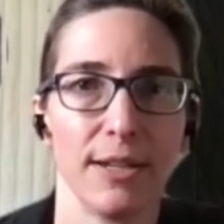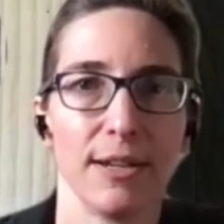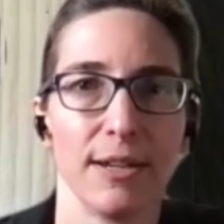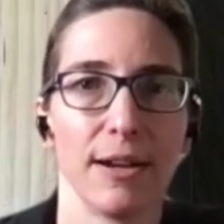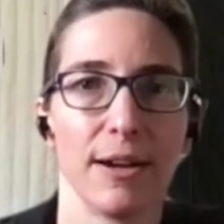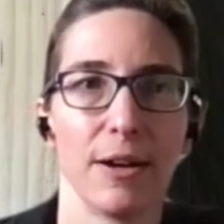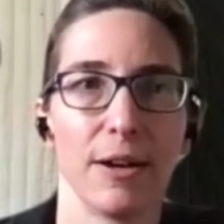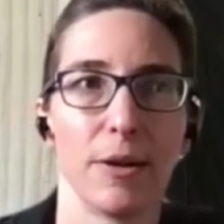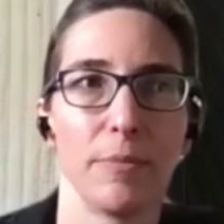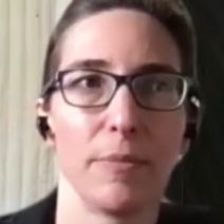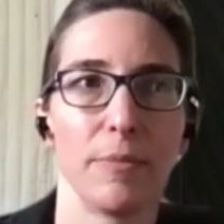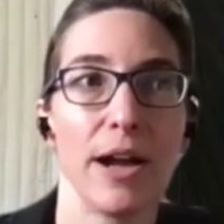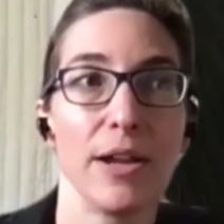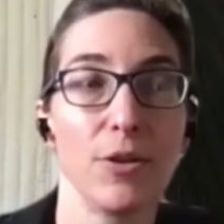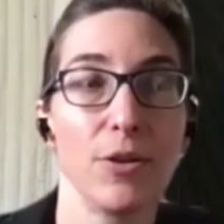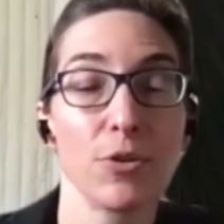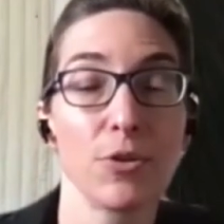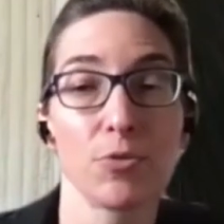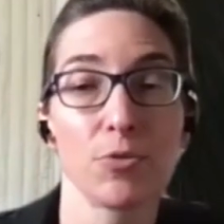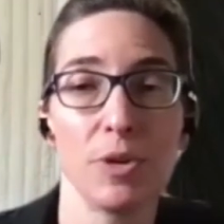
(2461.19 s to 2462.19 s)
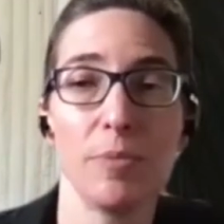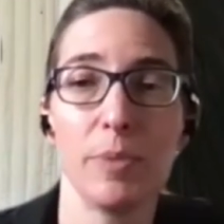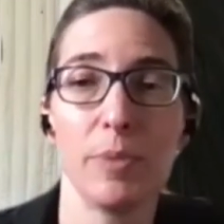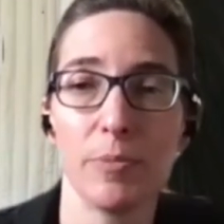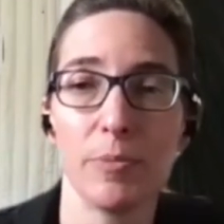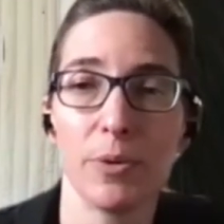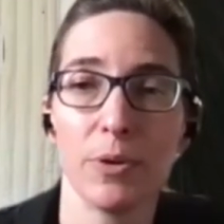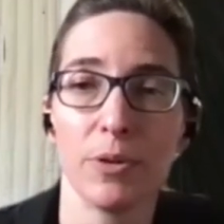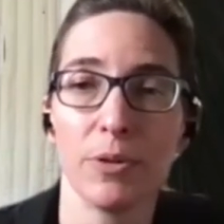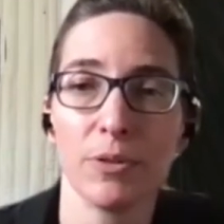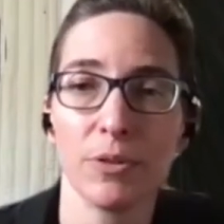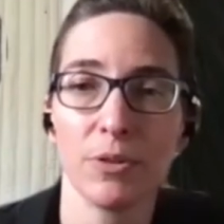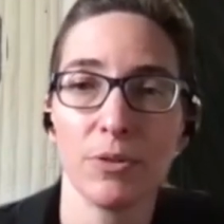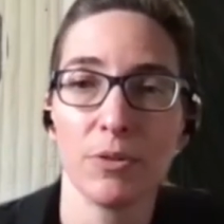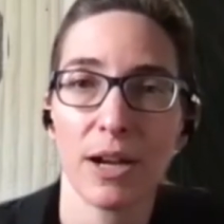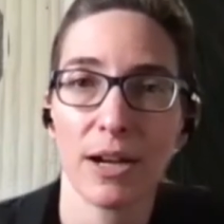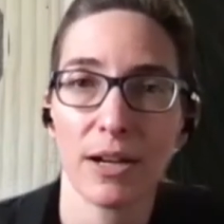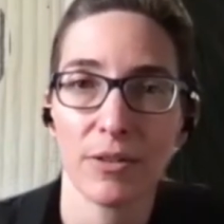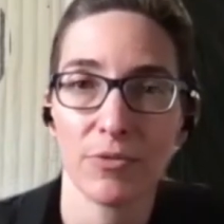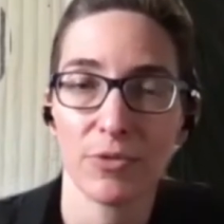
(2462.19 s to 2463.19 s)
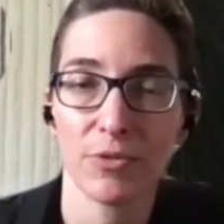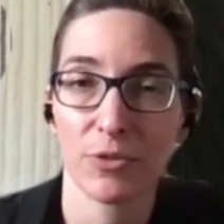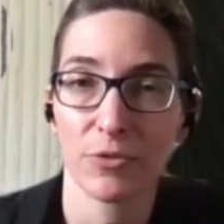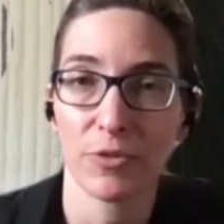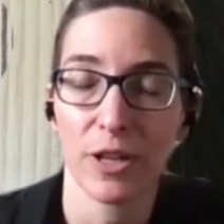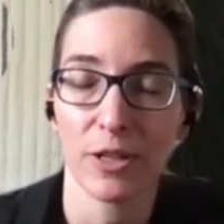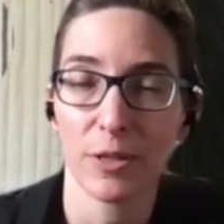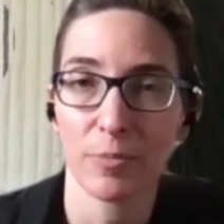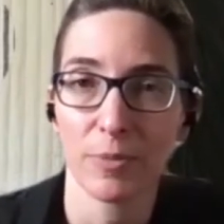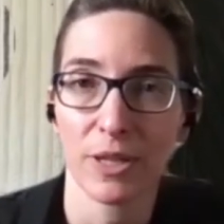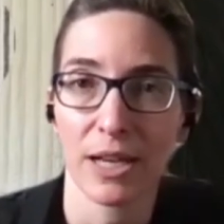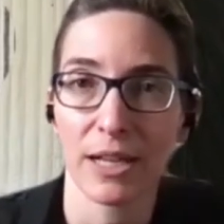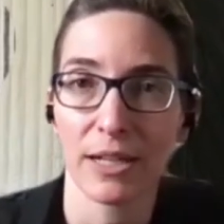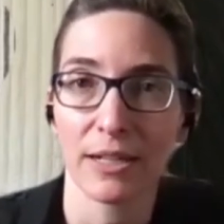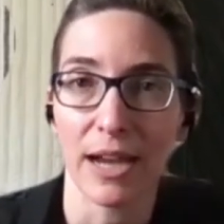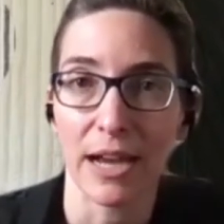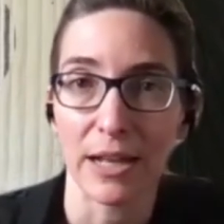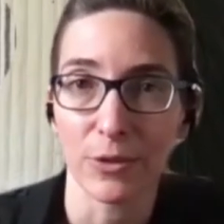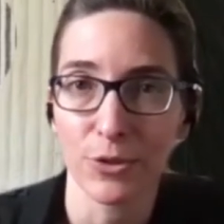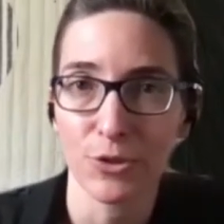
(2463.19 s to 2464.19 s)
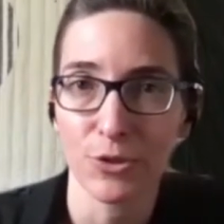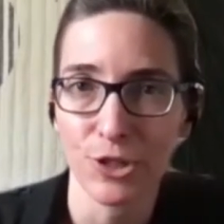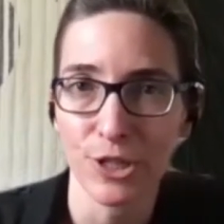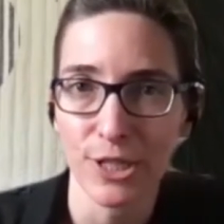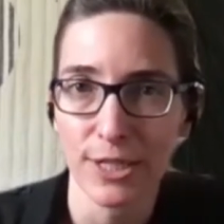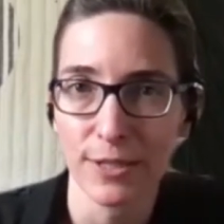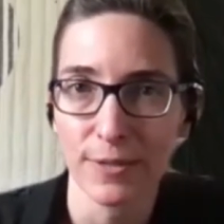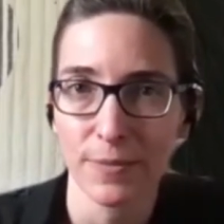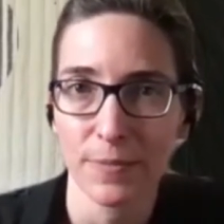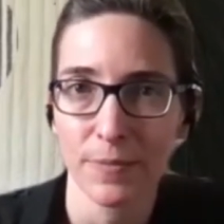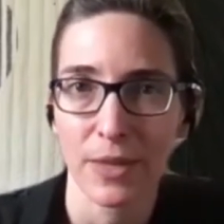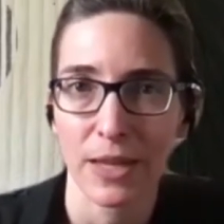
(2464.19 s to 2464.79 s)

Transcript: Um, I know three people who have developed that allergy.